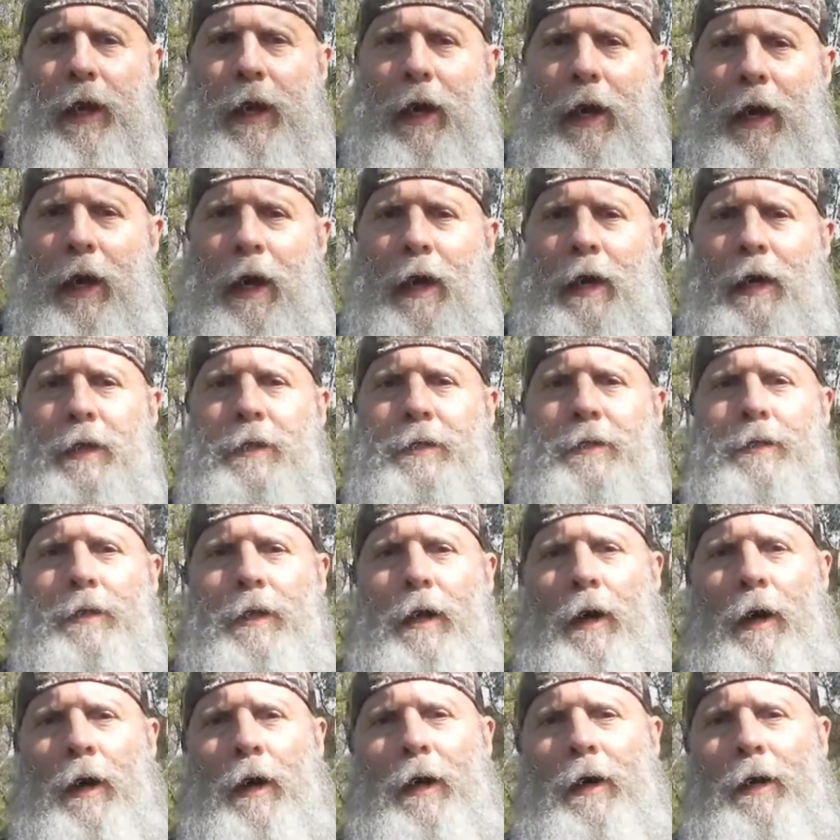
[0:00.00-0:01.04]
and
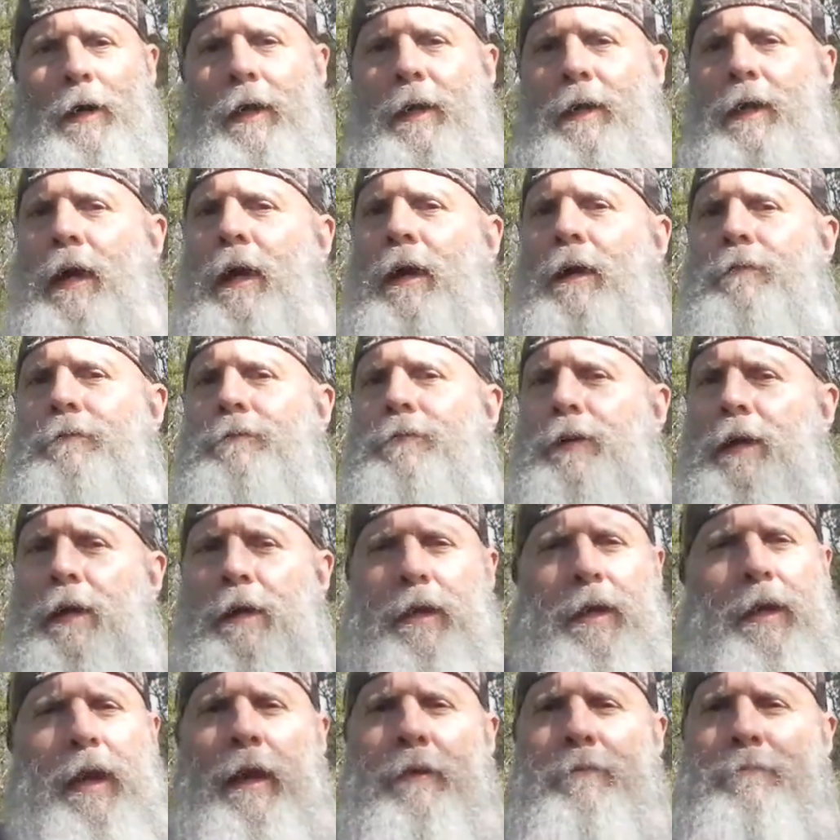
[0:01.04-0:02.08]
uh, he gave
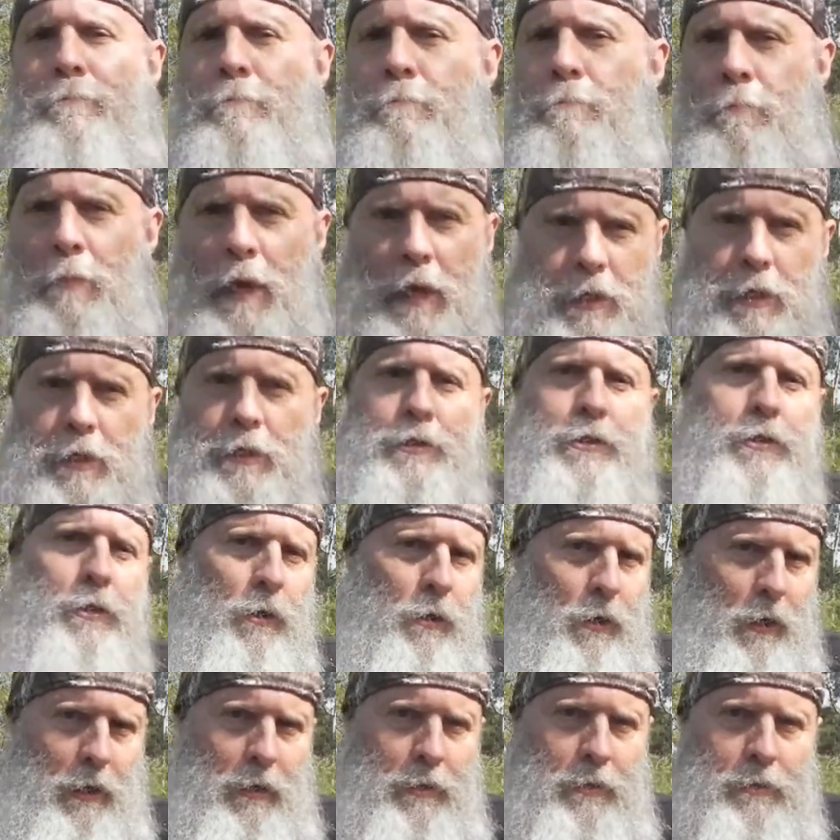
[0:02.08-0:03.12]
he gave many
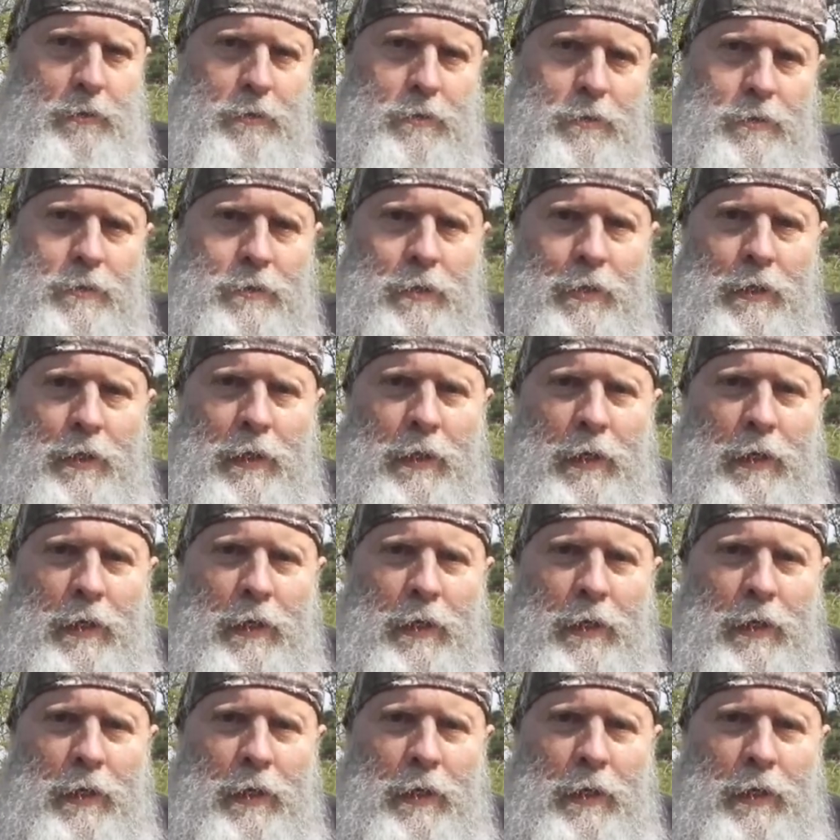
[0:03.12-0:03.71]
talks.